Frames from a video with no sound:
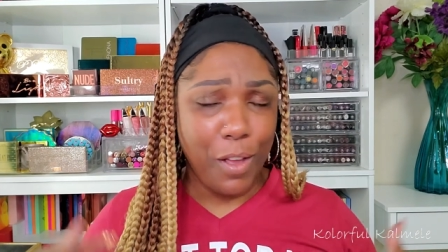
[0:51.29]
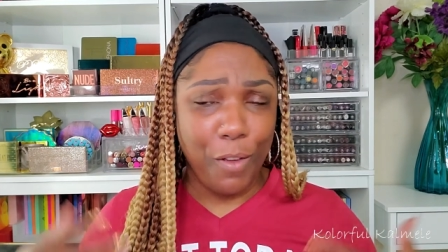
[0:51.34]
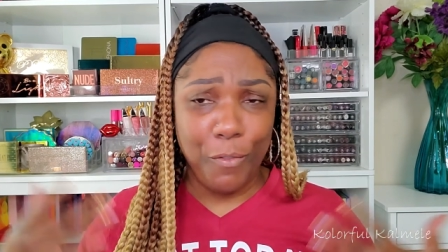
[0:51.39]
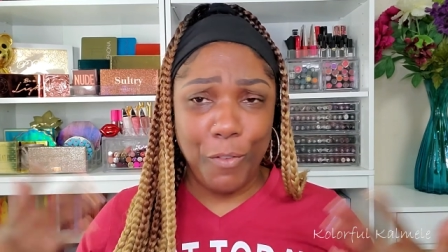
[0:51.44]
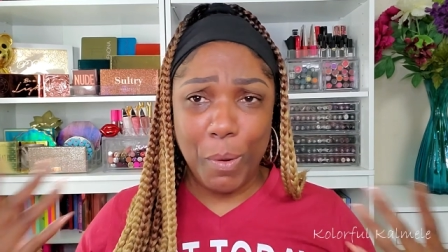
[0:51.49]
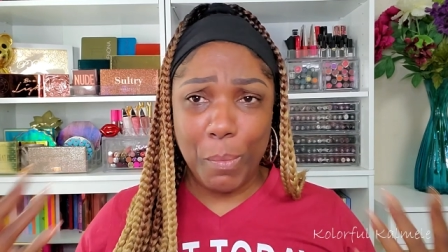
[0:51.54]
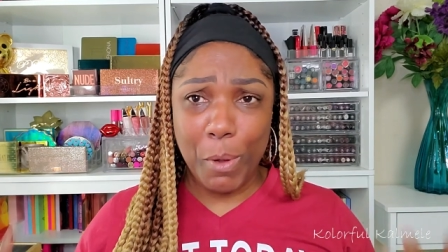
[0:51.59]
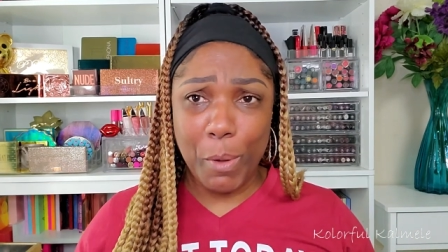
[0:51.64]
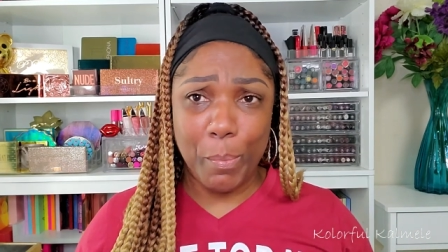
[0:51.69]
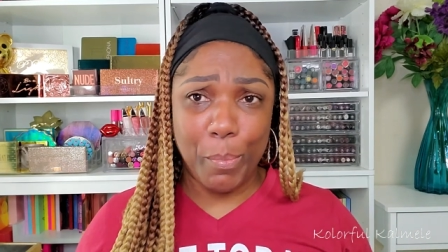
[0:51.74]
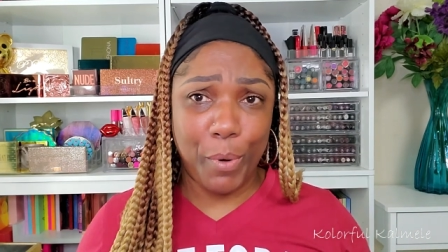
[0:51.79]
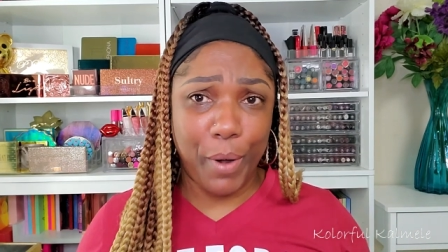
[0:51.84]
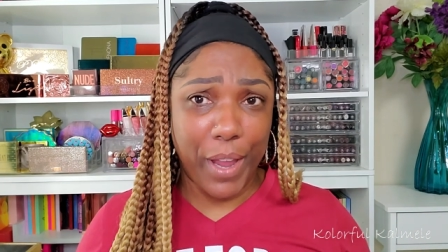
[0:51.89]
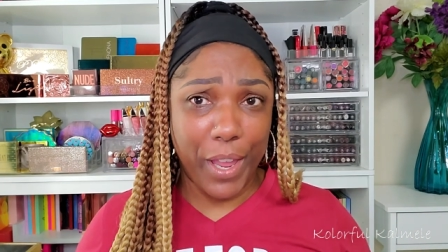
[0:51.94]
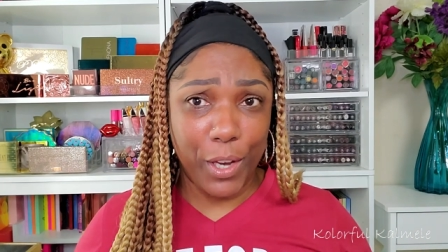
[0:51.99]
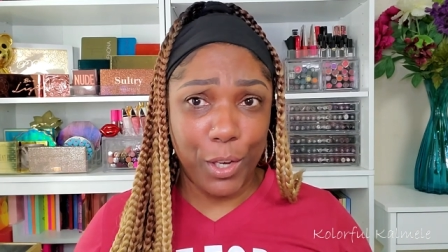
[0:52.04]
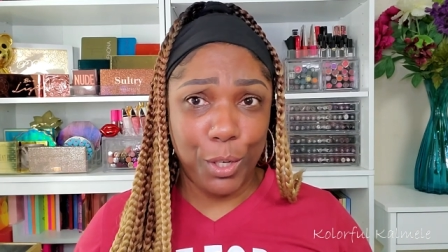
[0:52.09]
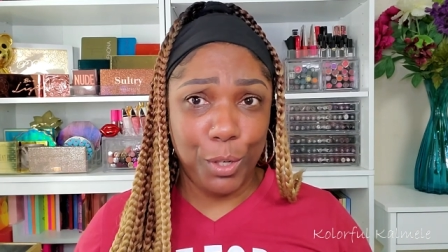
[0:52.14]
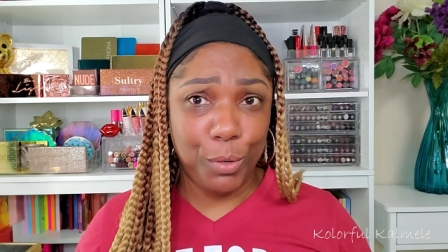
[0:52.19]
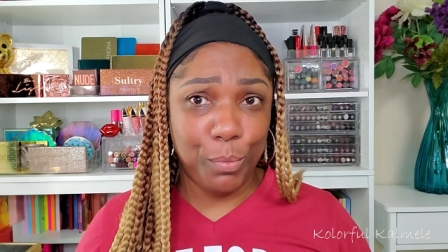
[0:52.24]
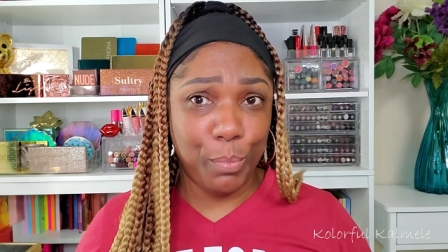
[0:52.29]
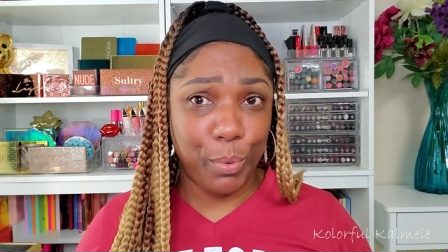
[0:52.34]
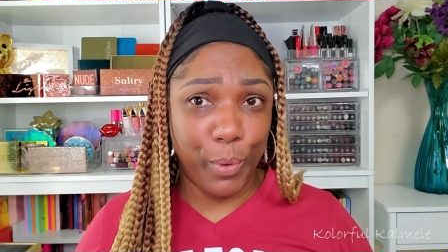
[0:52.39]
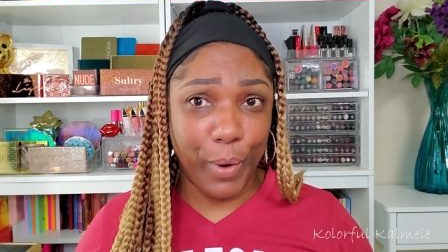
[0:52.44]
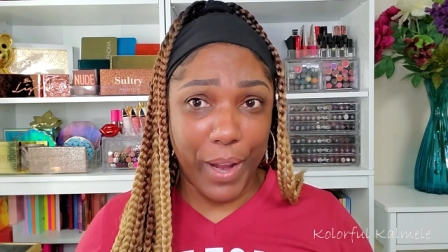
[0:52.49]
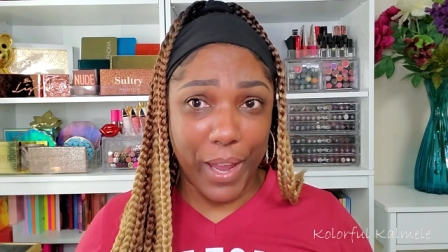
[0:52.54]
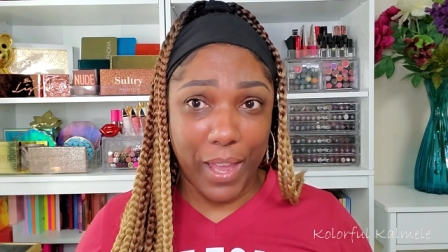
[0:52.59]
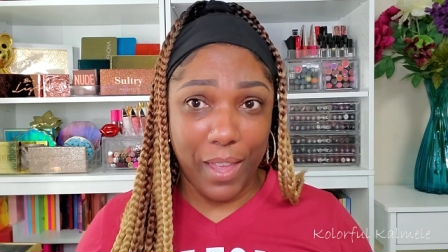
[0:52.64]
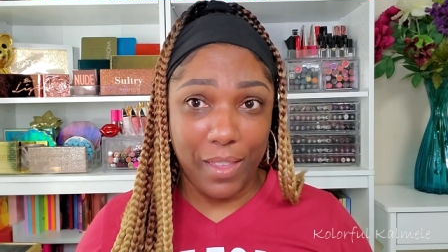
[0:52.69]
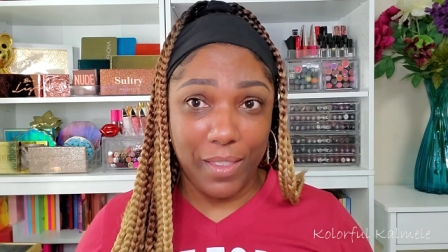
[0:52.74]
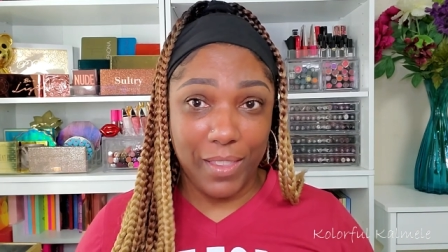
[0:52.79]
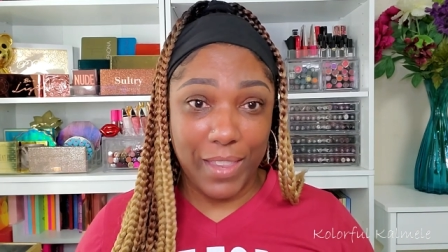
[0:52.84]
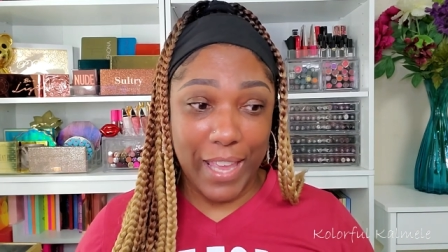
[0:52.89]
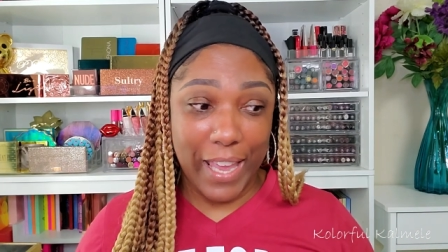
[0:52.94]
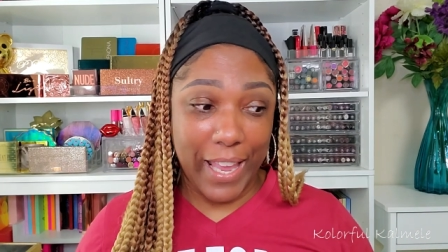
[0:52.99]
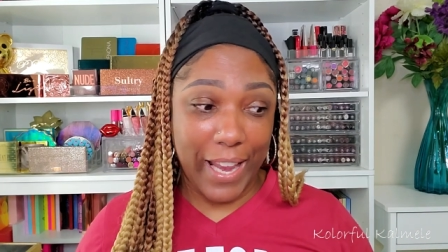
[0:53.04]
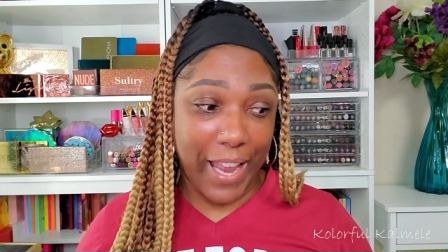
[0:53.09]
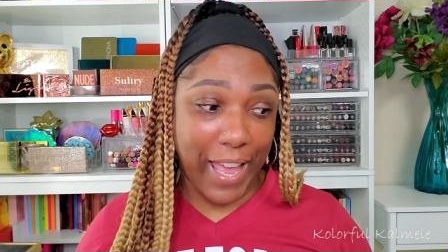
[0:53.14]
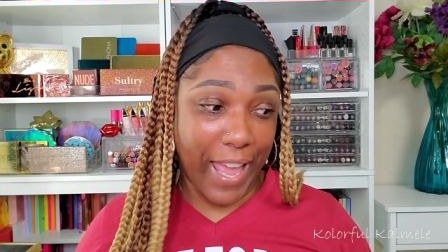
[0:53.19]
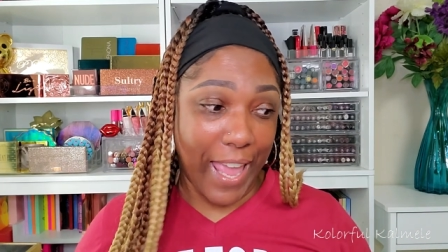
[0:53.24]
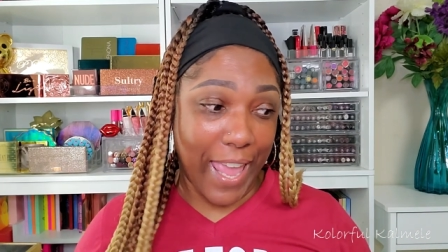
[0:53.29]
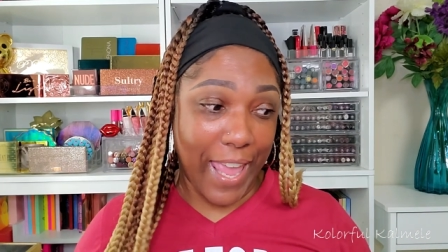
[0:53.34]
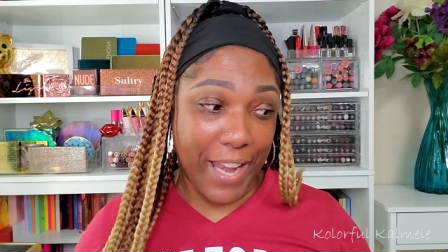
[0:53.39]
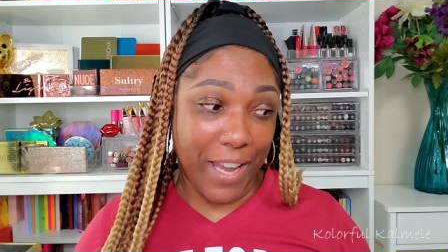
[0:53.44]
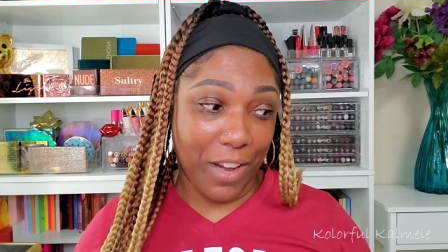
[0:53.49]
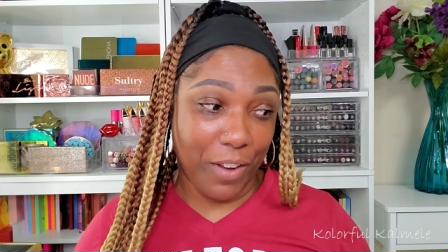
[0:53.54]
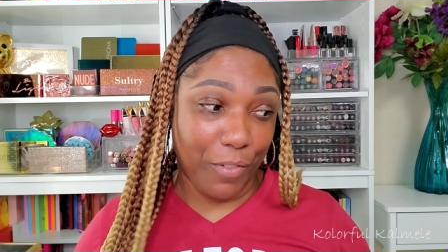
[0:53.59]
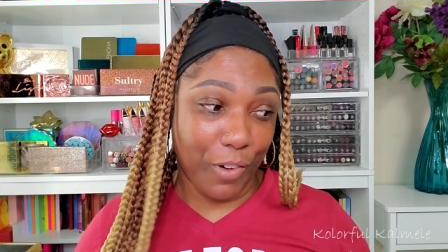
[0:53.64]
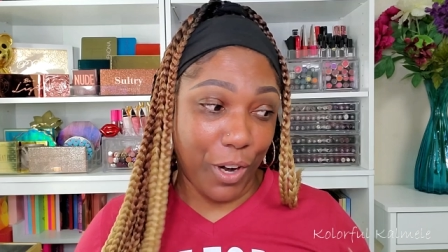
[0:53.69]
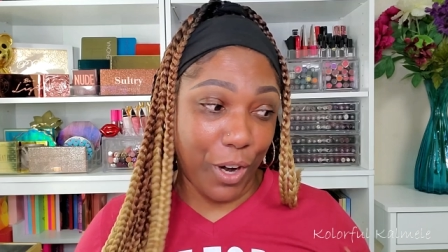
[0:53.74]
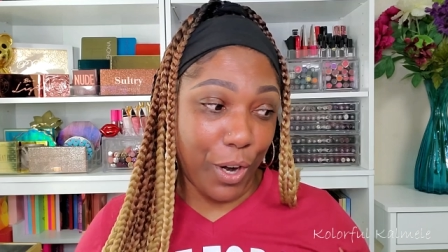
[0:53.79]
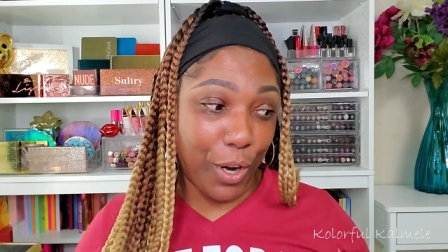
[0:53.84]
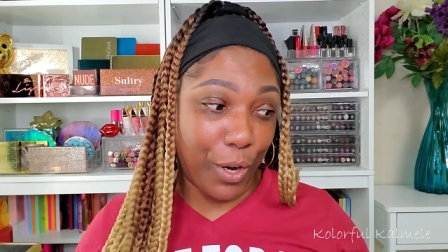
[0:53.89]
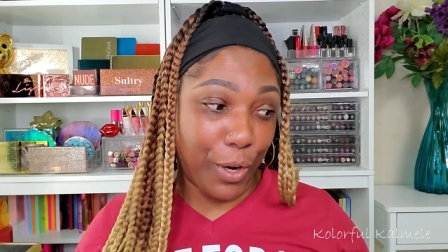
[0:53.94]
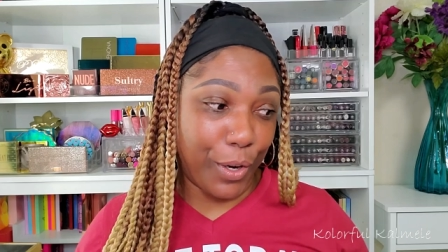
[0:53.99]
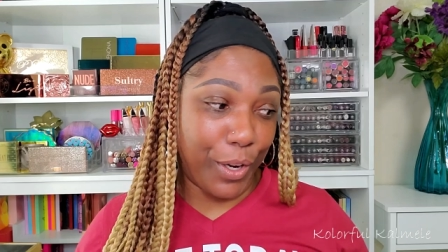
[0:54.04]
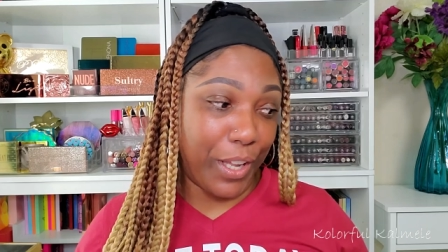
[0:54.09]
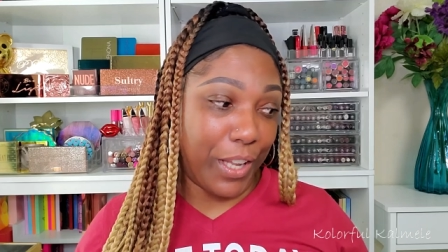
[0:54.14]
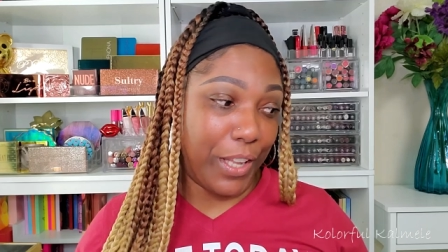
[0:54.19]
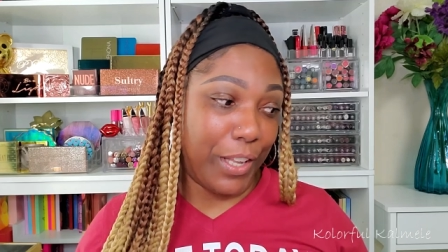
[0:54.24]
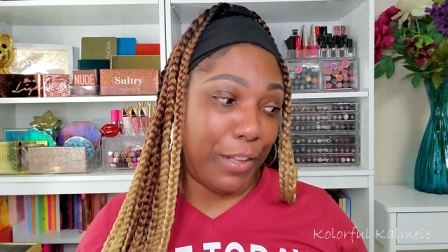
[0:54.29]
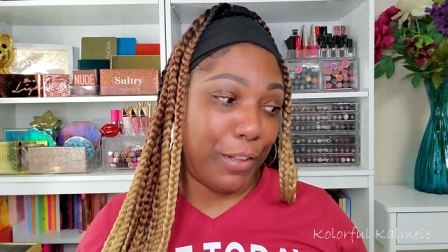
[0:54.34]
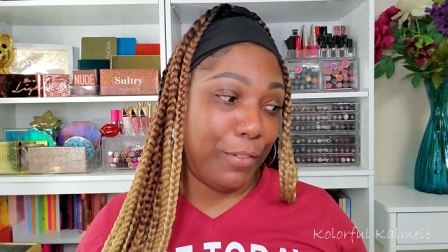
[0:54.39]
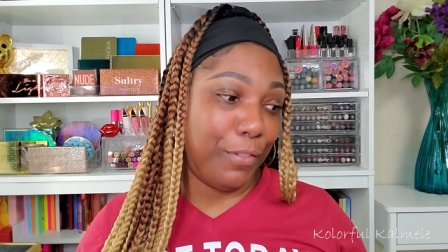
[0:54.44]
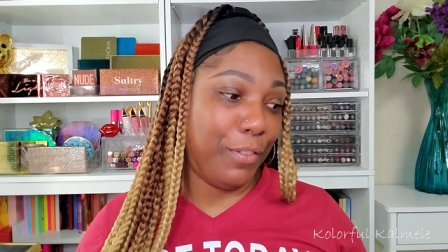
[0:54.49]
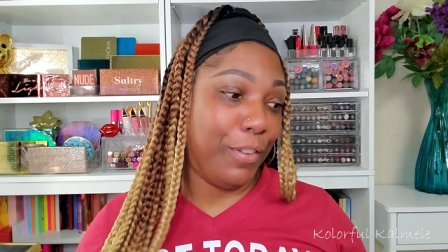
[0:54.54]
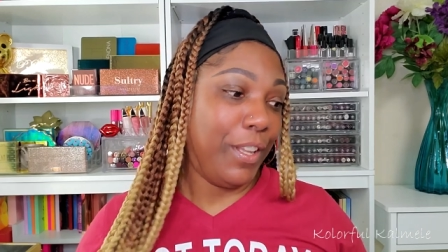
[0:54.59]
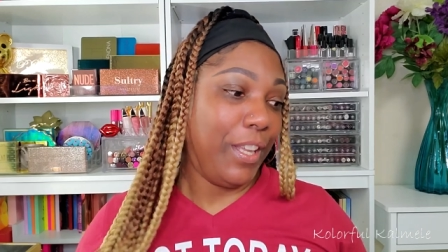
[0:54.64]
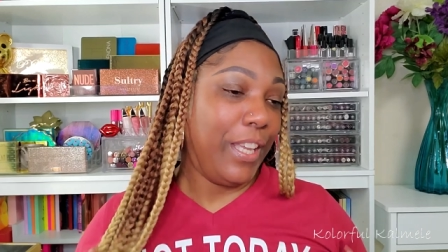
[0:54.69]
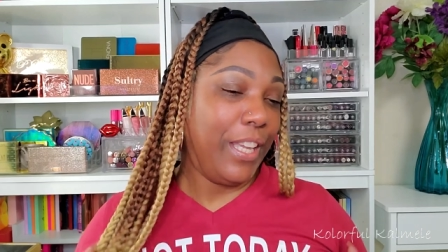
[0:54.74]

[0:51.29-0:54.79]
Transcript: from a brand new brand that I had never heard of,